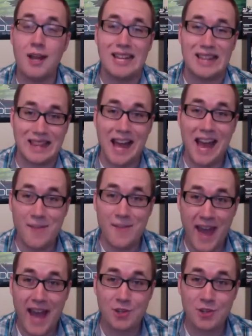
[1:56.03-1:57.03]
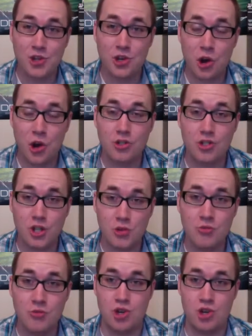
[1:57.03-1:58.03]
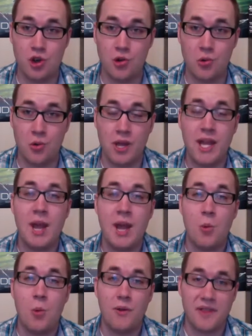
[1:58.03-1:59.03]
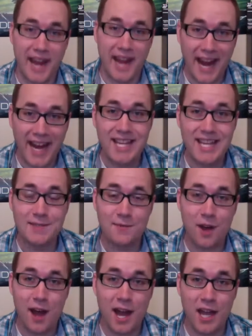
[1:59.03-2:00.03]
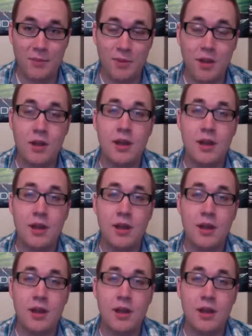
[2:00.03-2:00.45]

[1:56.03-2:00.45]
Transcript: live-action cartoon show with an 80s vibe